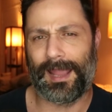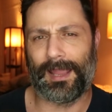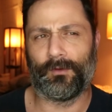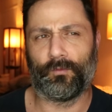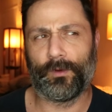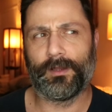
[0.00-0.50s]

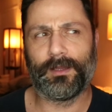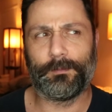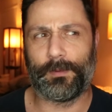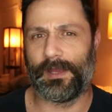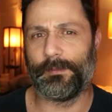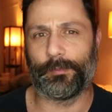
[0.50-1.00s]
and really
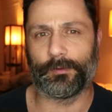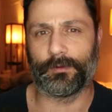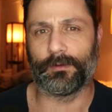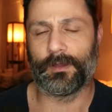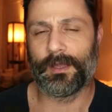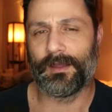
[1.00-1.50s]

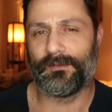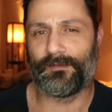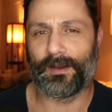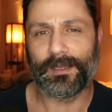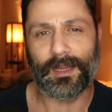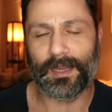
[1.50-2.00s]
people
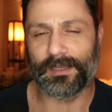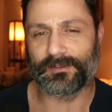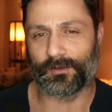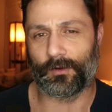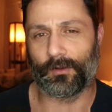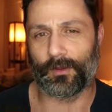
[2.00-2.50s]
fighting
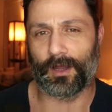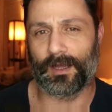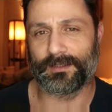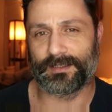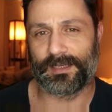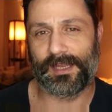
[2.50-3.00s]
against all
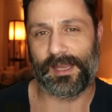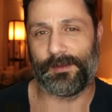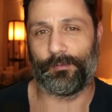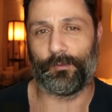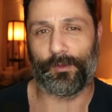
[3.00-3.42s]
odds to keep